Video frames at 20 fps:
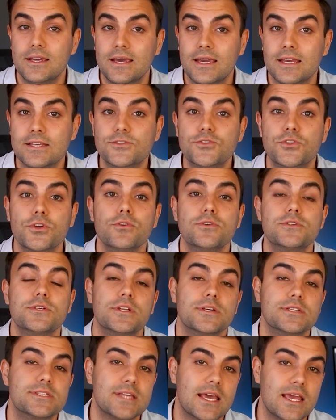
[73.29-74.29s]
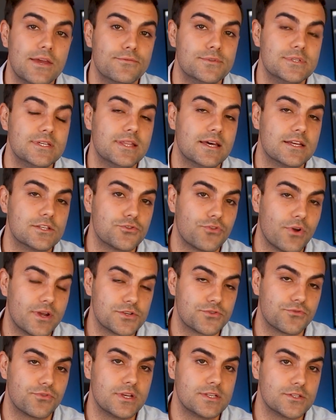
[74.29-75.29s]
is due to the safety that
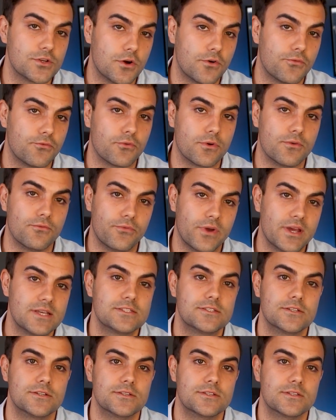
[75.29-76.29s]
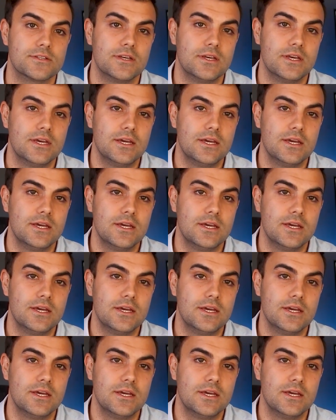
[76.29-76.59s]
treasuries offer investors.